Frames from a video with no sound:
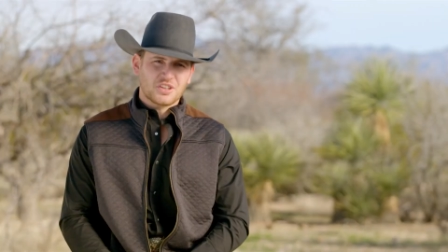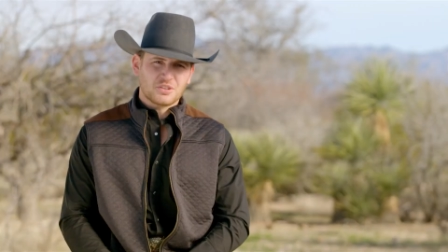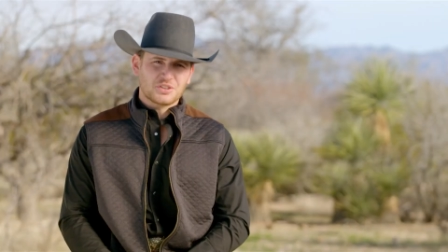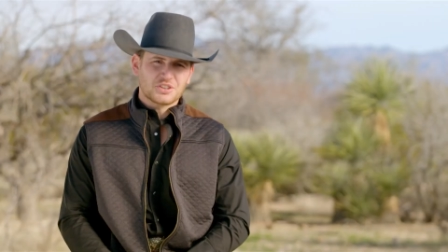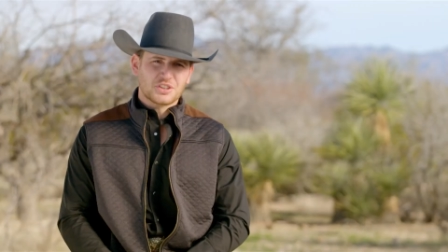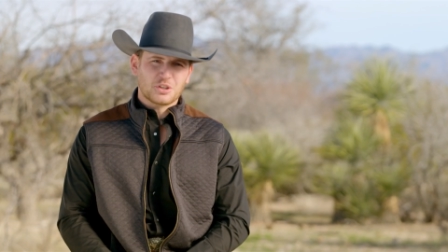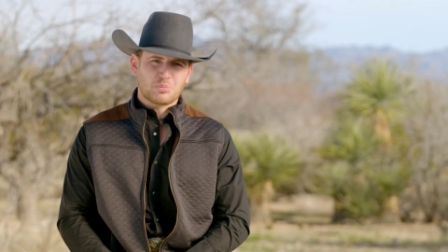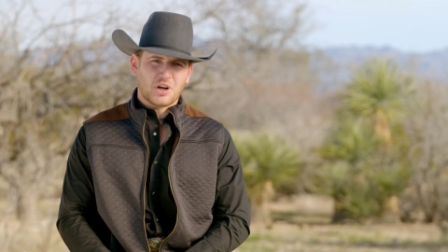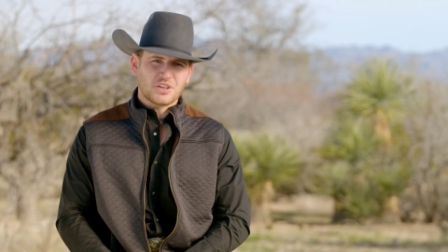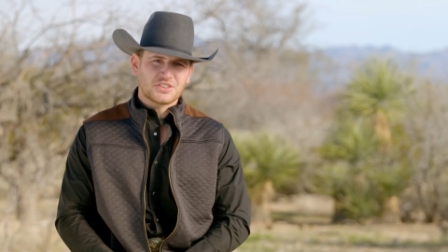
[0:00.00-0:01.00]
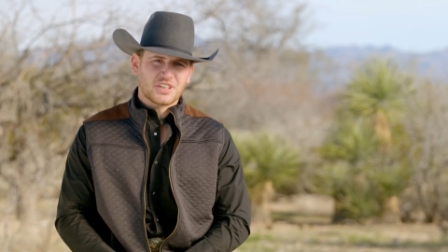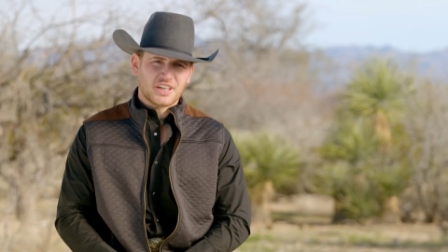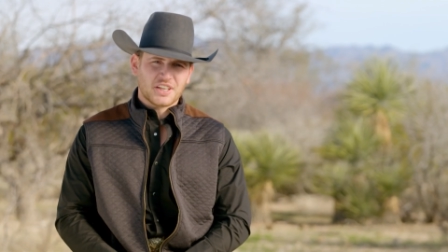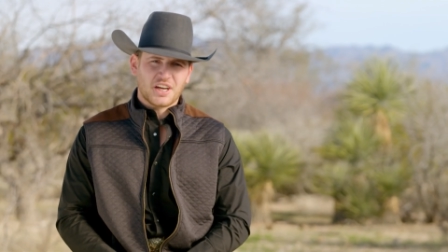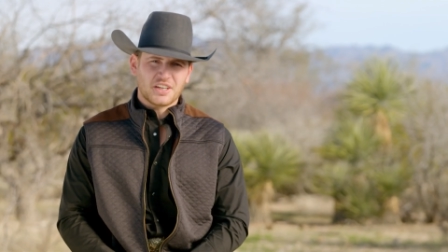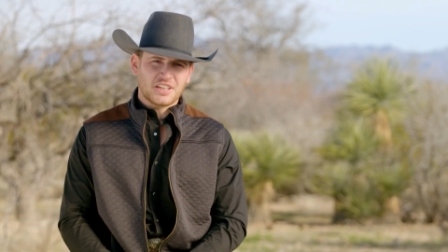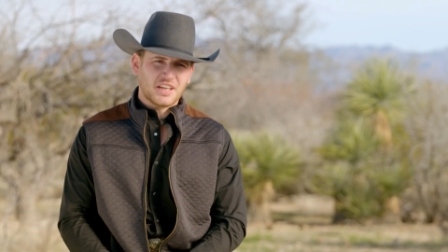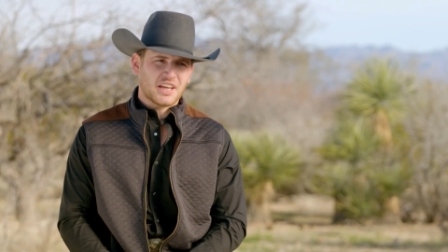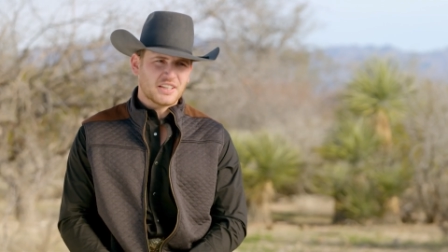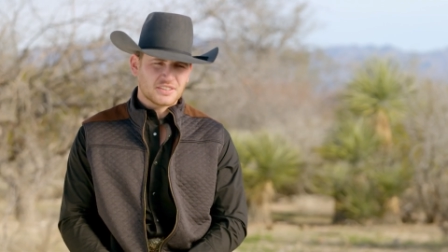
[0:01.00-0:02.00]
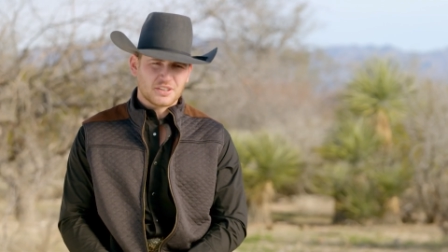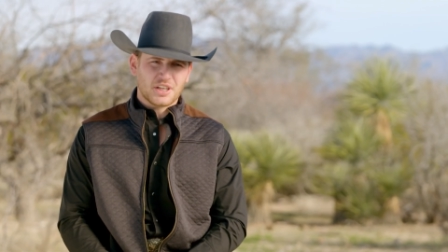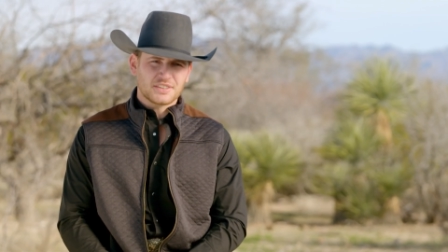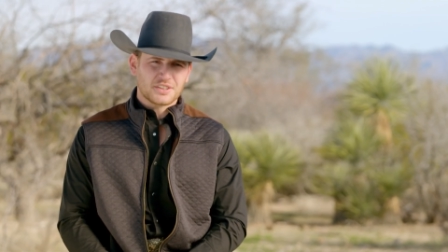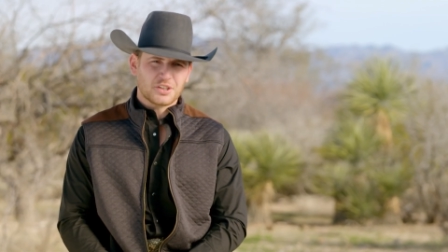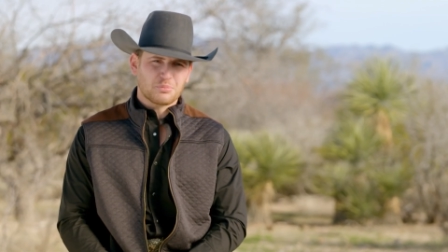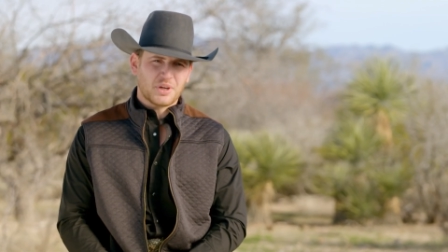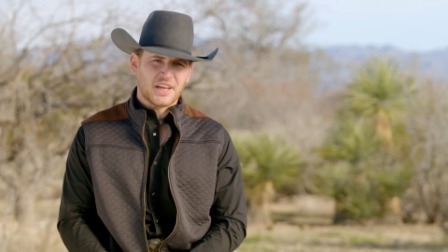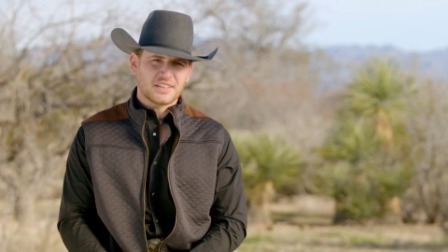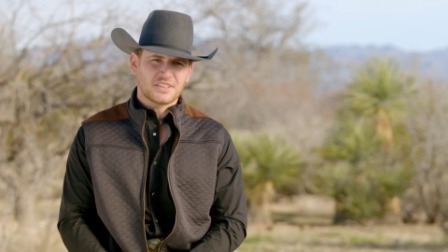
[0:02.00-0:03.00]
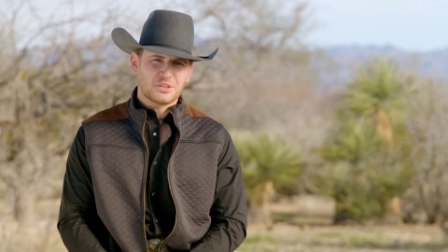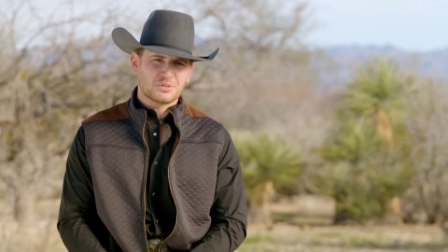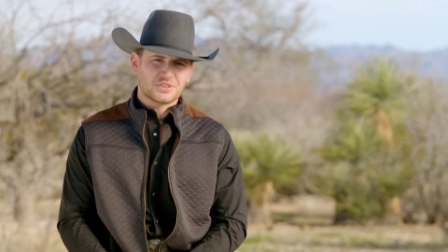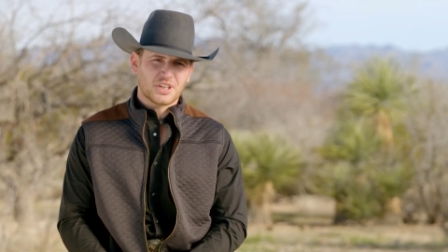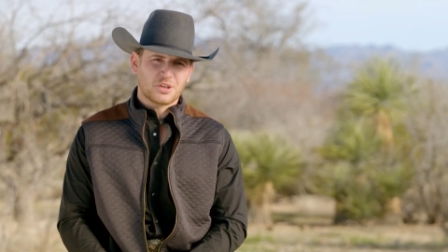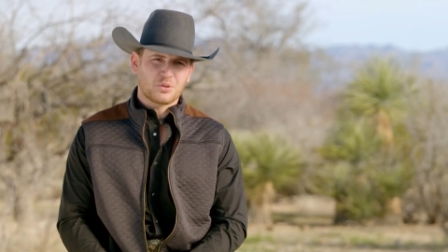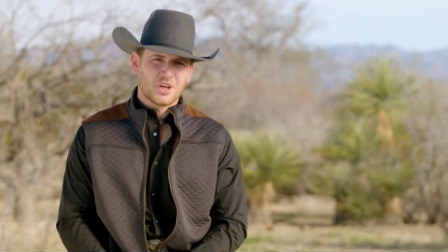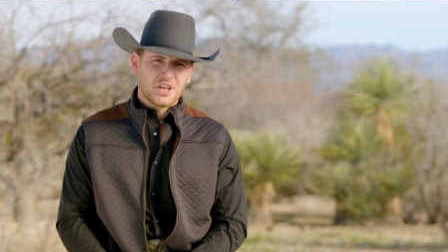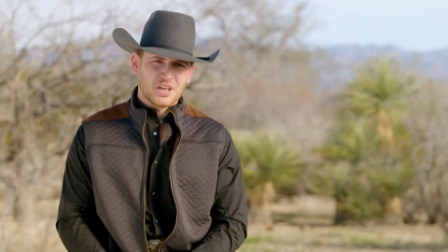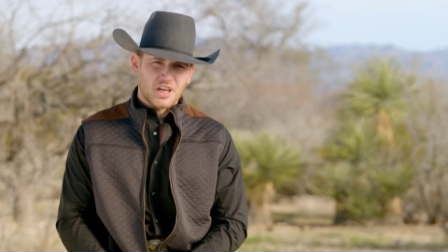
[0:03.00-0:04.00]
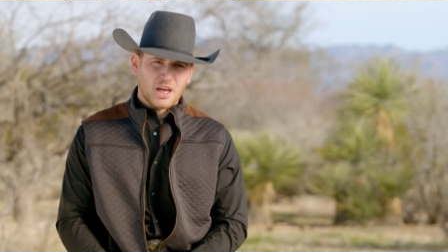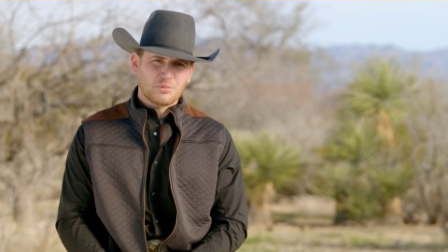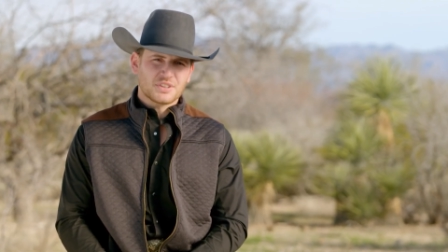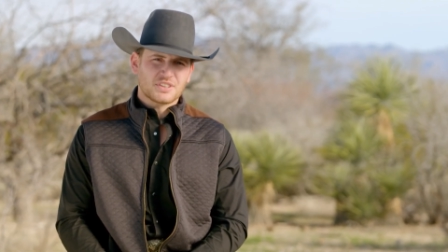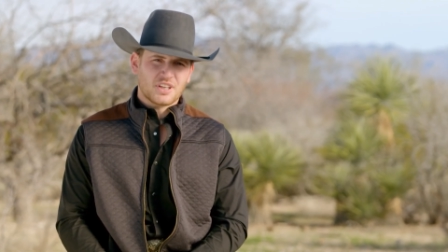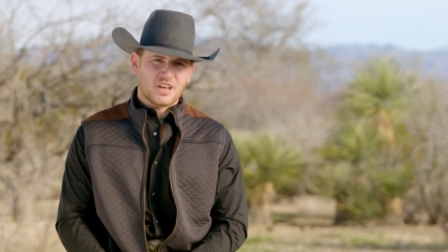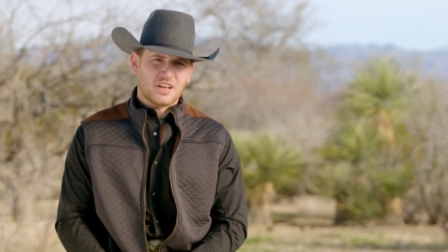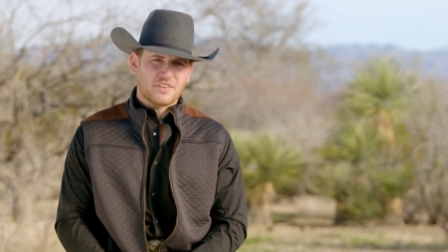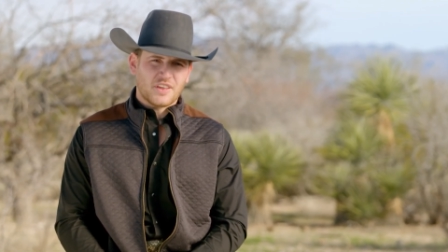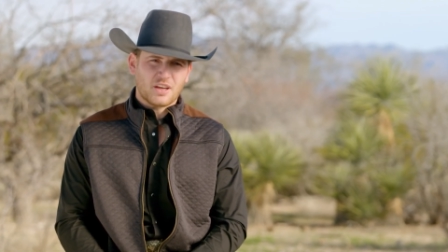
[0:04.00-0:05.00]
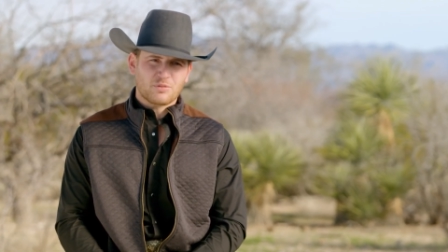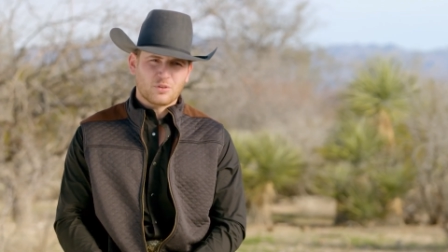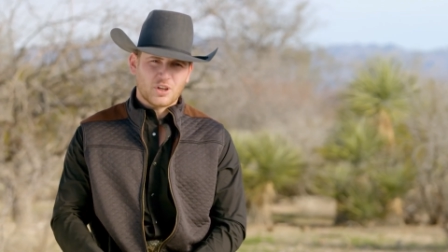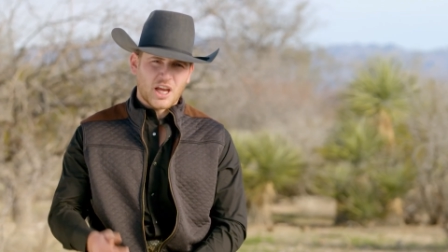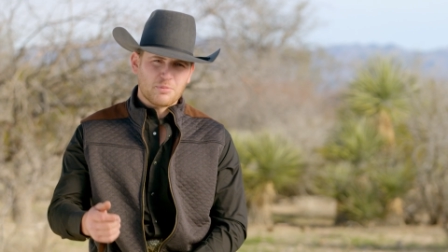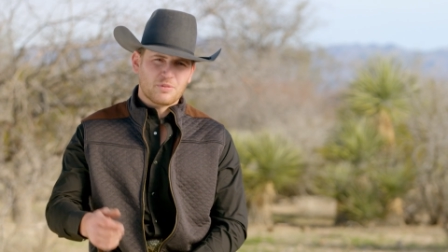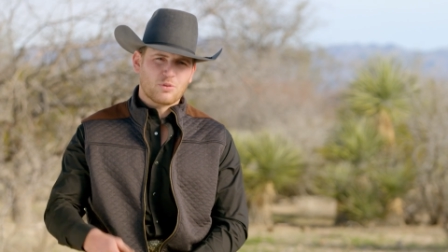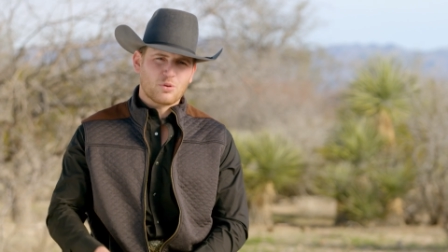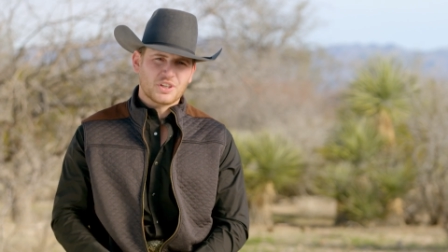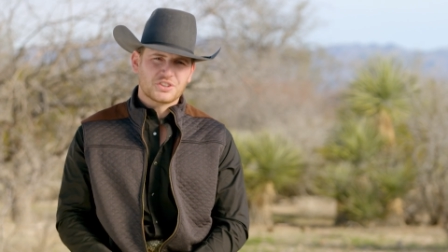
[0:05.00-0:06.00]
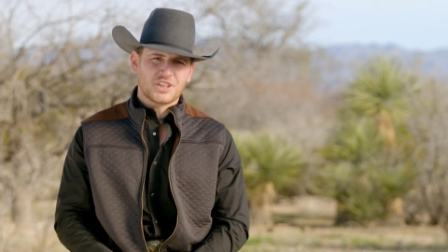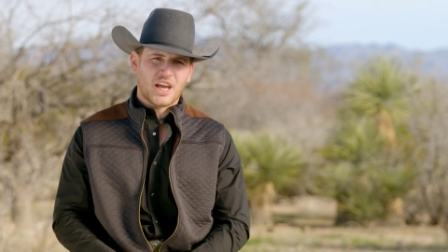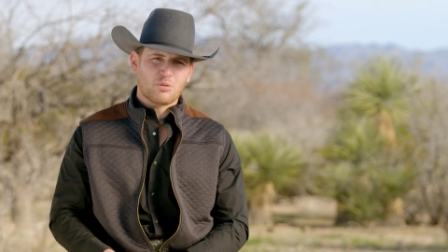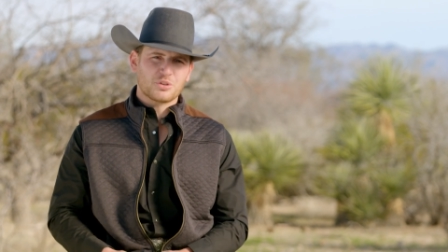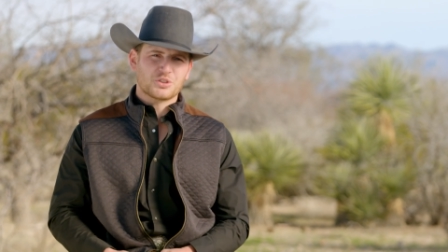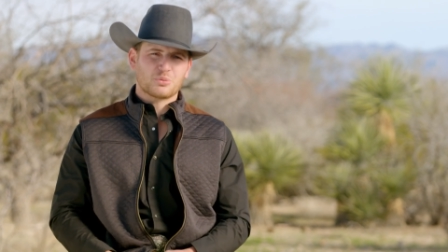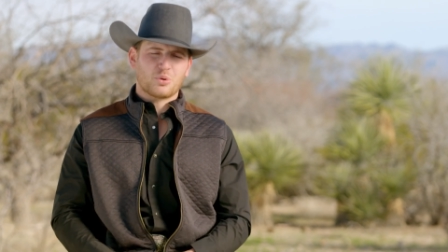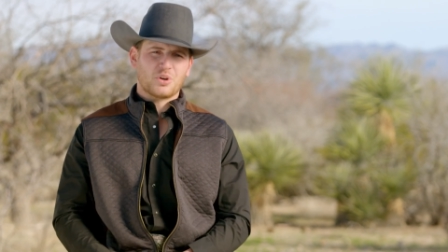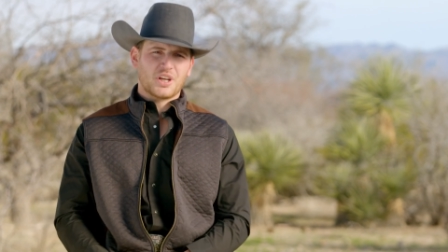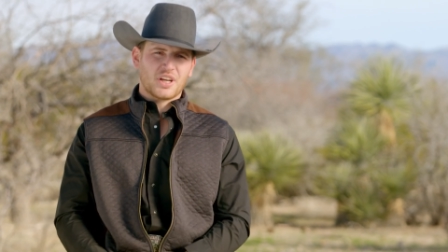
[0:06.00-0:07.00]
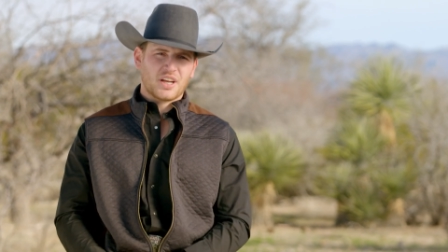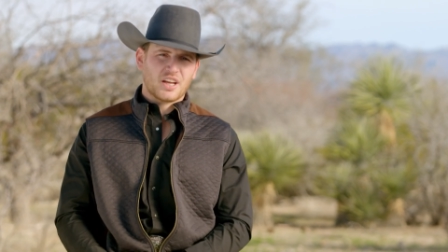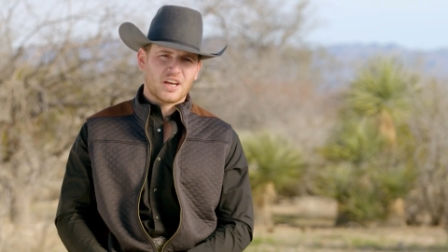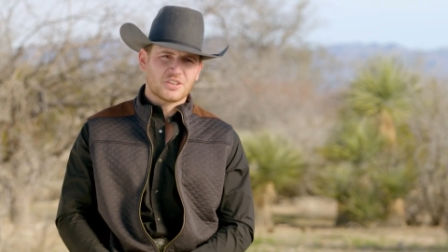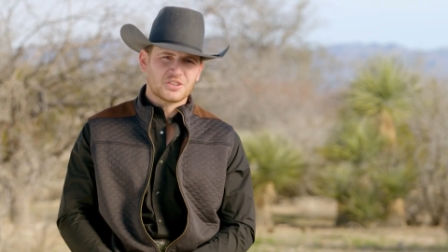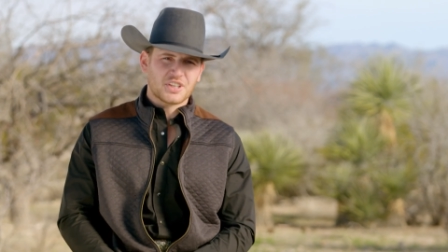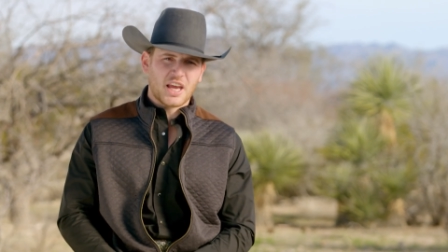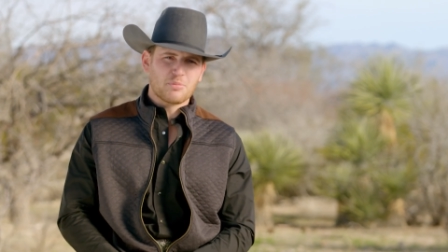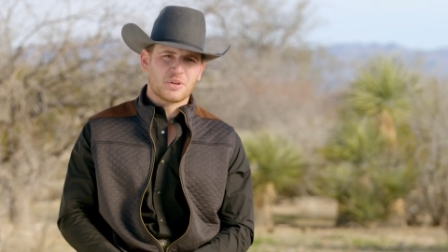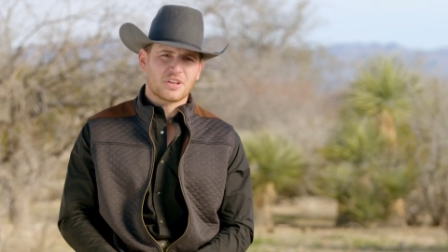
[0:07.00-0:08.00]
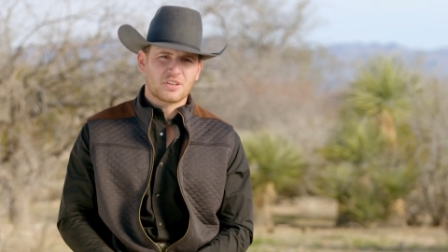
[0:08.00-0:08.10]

You know, she's a good person. I can guarantee you he's a, he's a good man too. So I'm just uh, thankful and happy for her that she got what she wanted, and uh, she's happy.